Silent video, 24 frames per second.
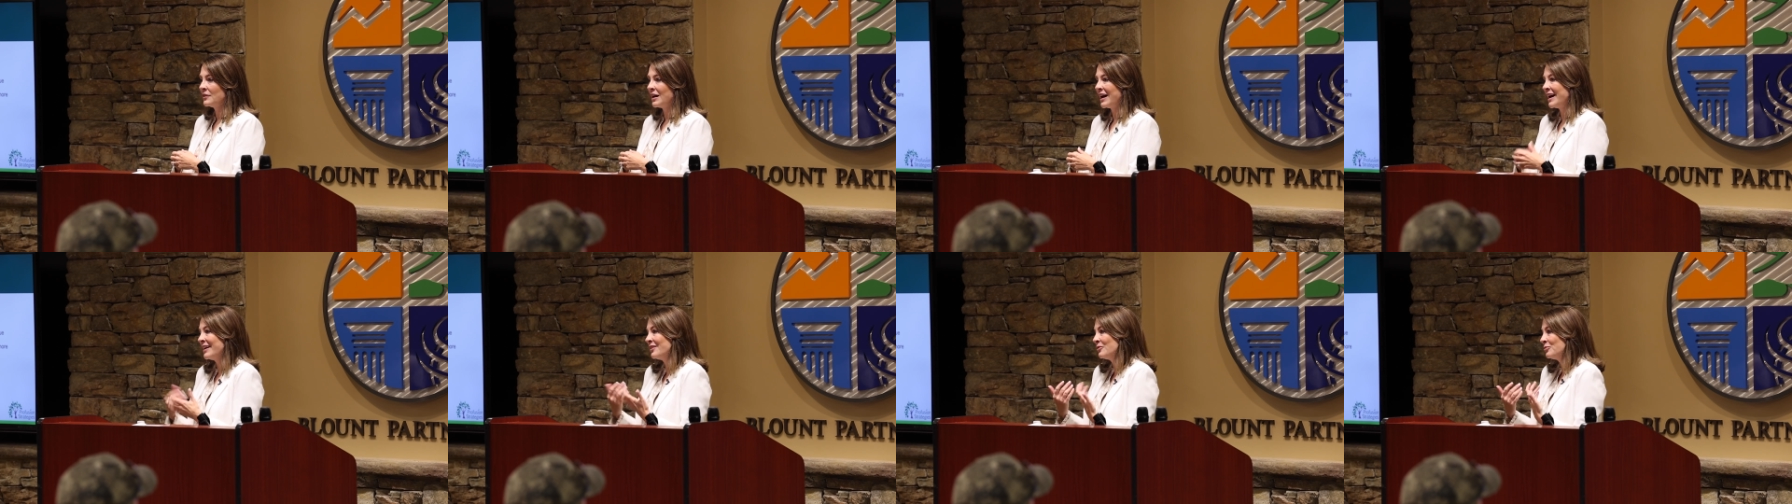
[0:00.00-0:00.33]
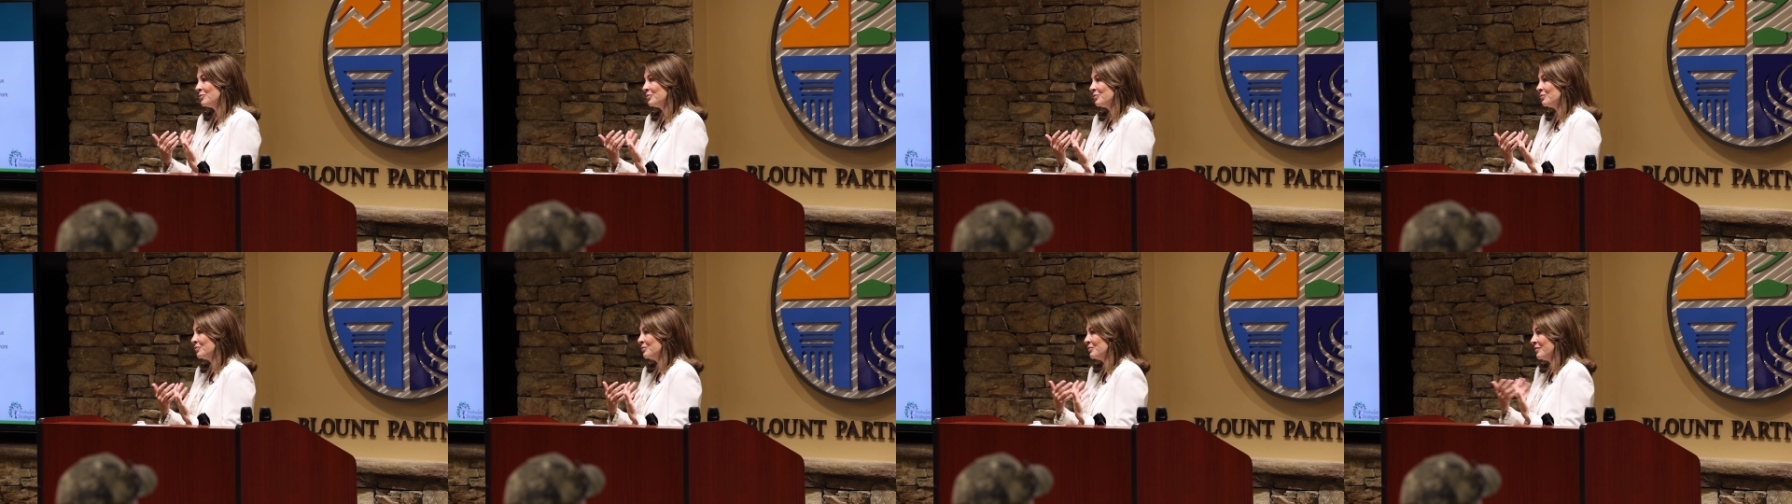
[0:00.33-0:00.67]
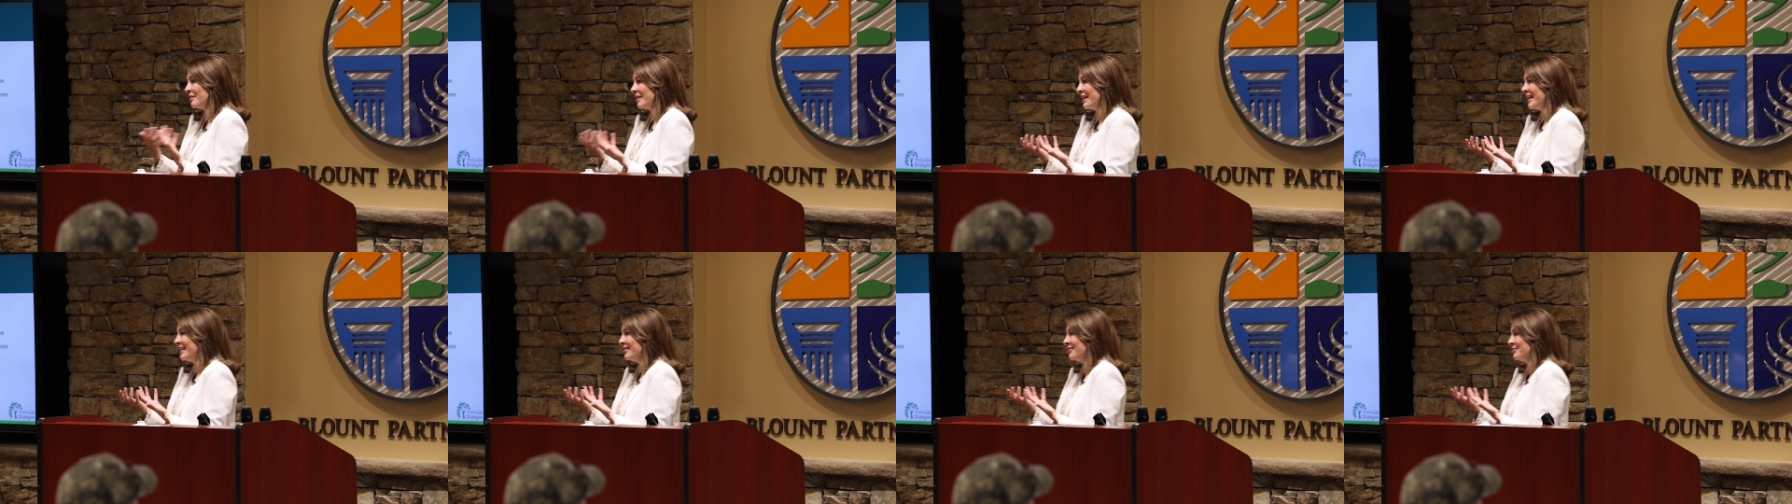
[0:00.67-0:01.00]
I don't,
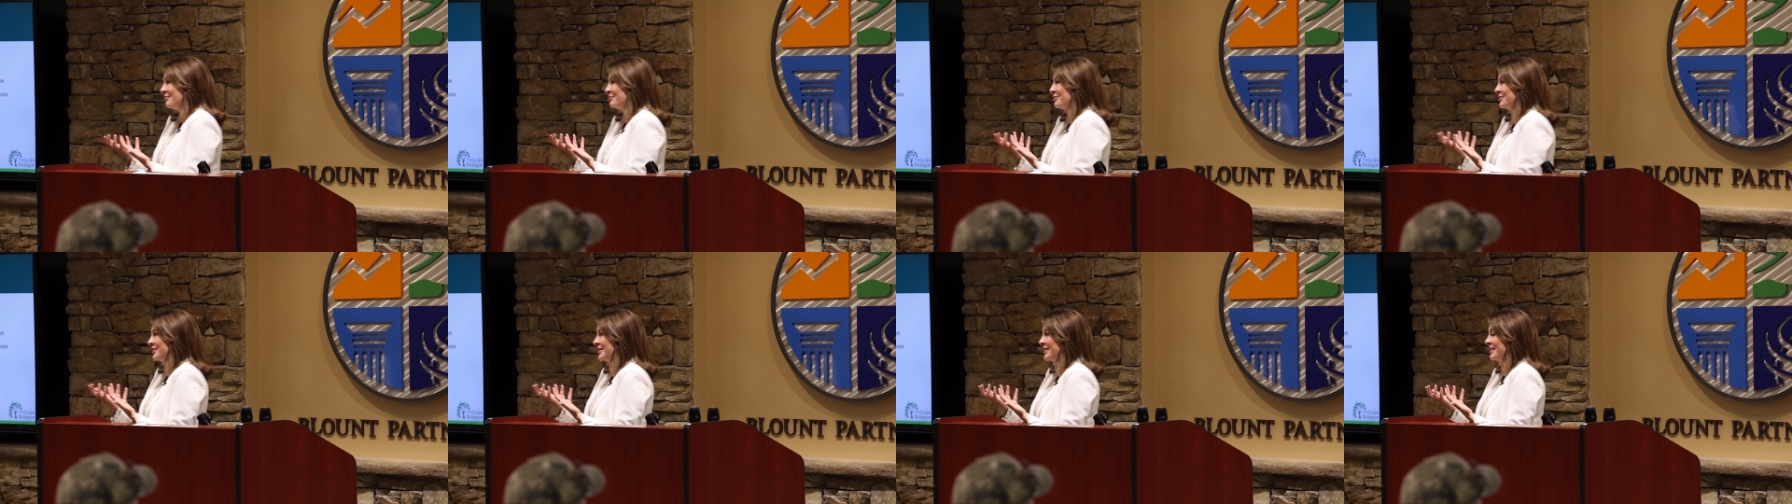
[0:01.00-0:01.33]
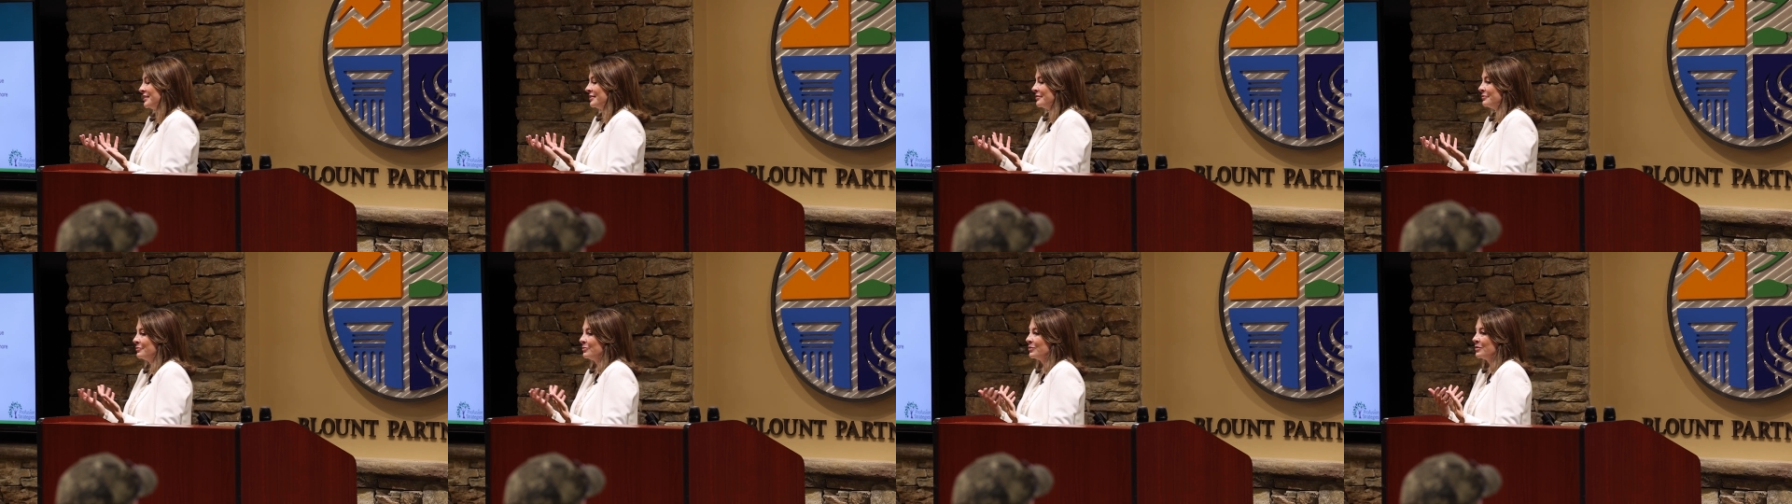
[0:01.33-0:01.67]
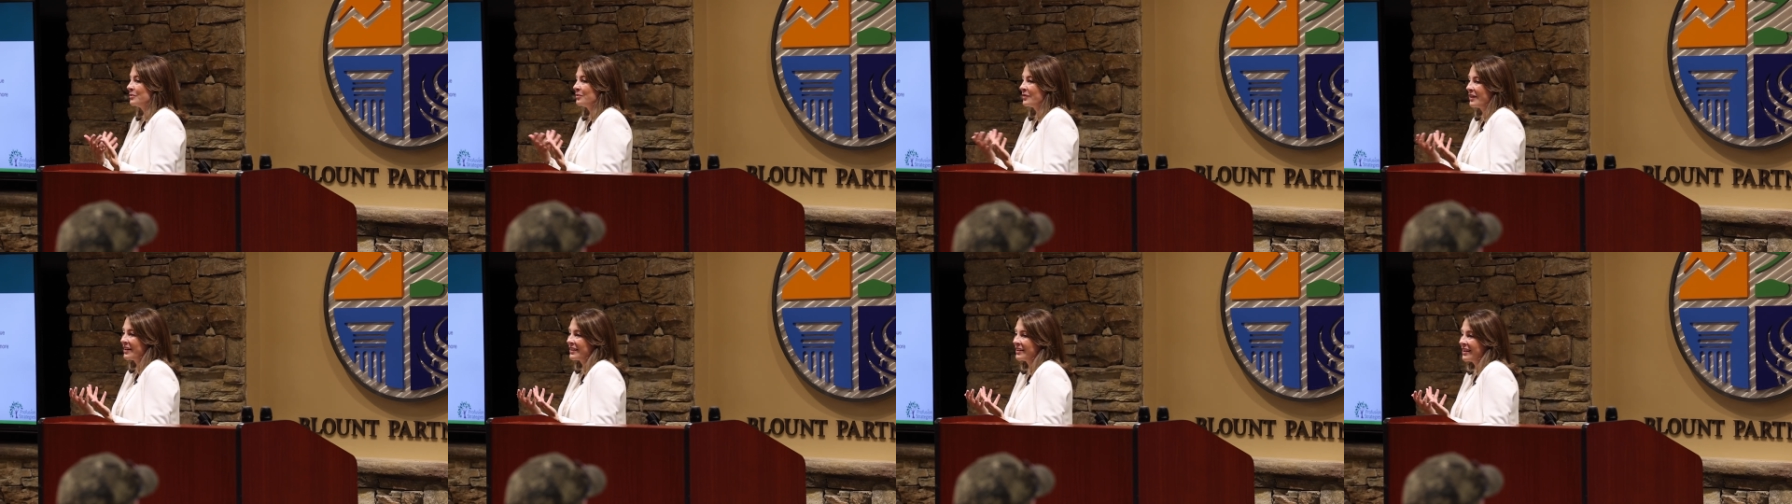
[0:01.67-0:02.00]
I don't really,
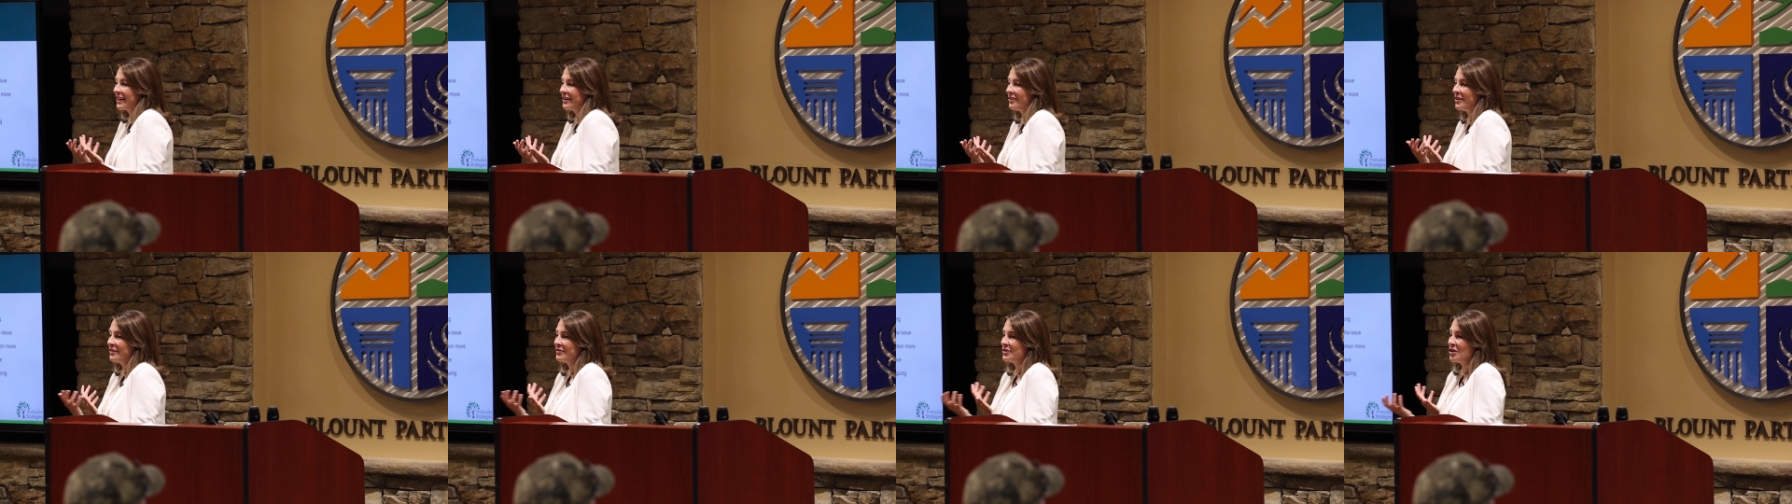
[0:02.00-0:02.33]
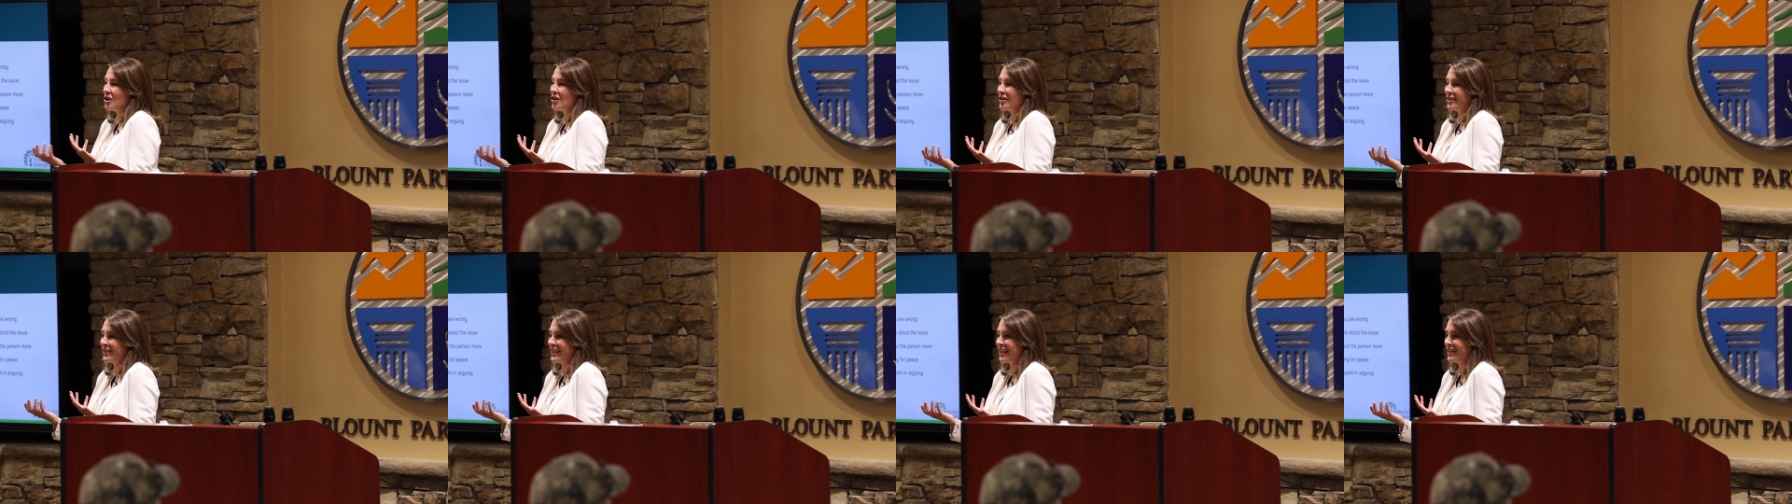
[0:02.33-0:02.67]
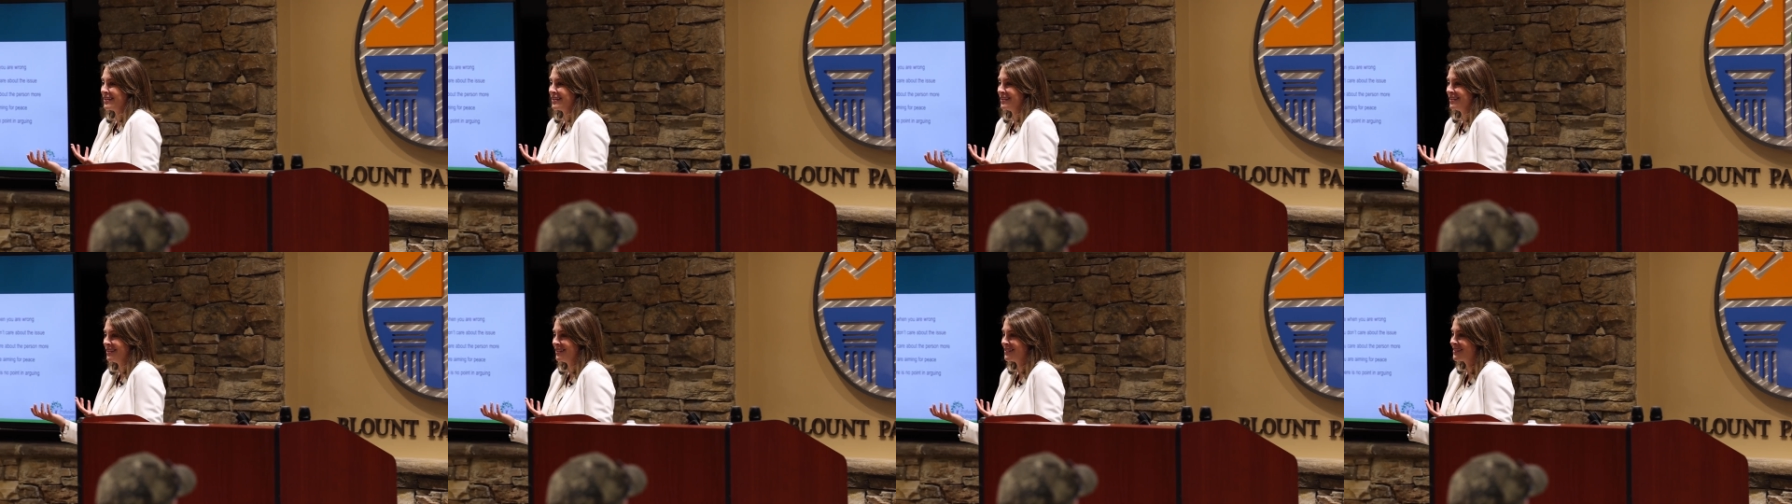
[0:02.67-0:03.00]
like, I don't have a dog in
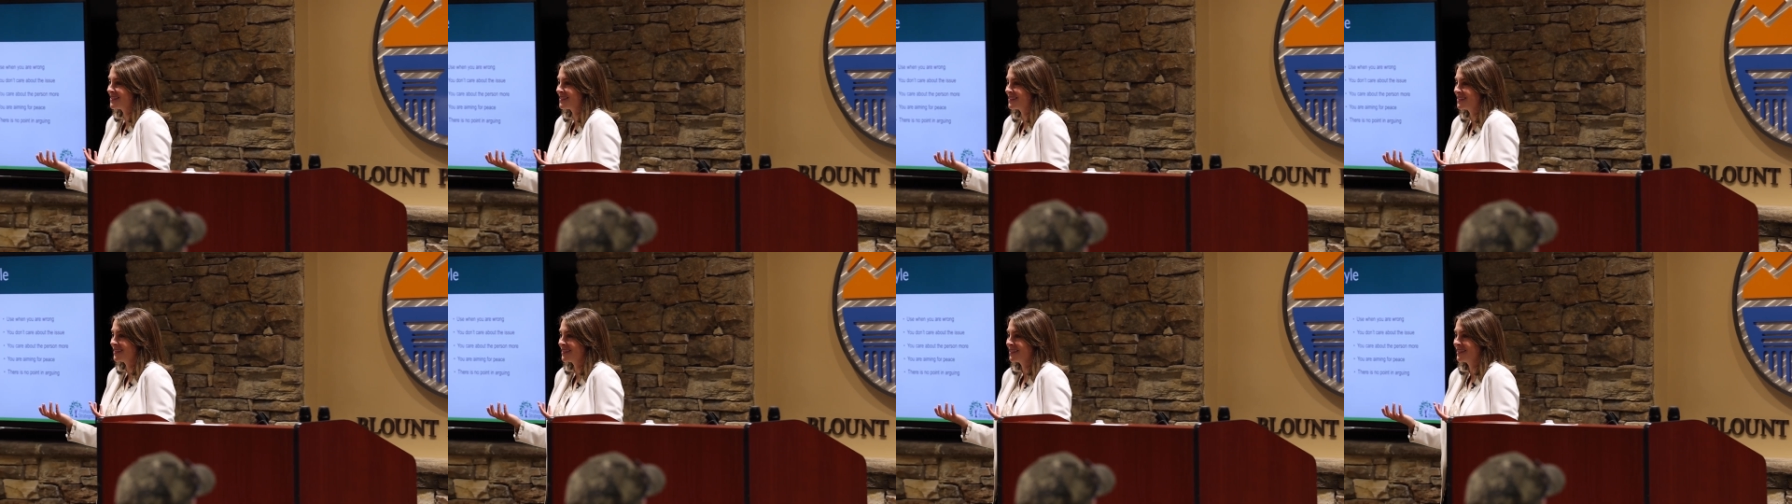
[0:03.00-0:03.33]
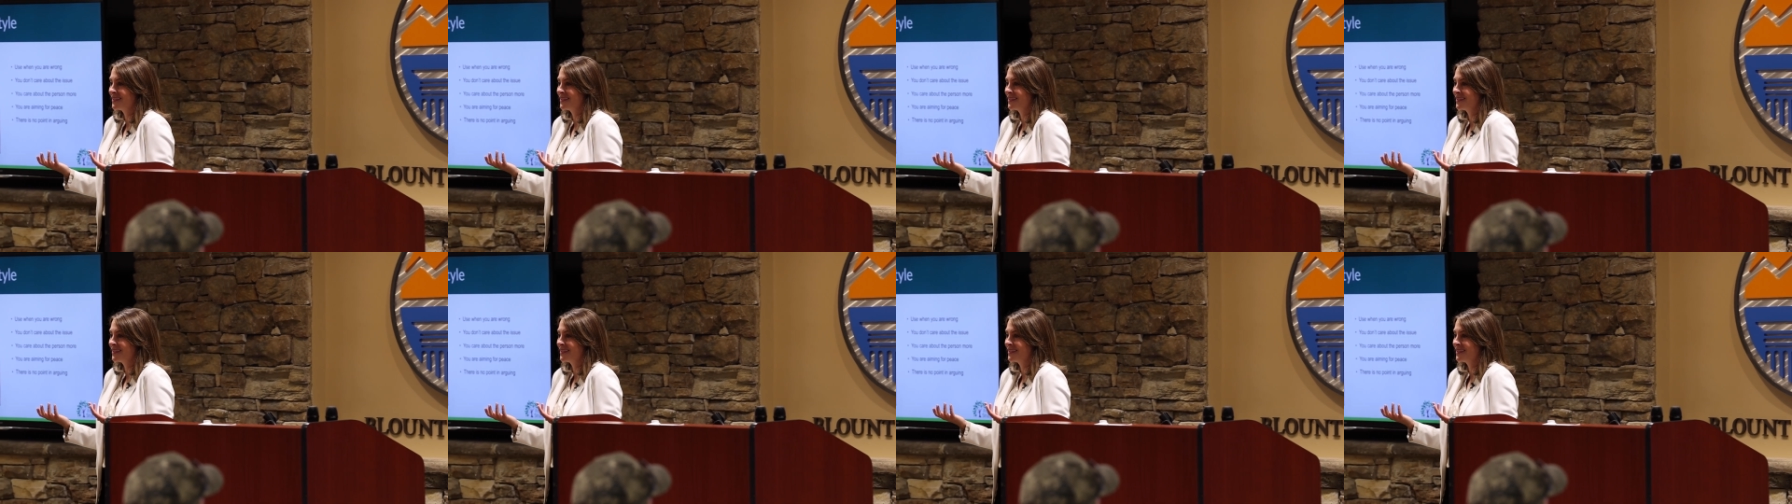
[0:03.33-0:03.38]
that hunt.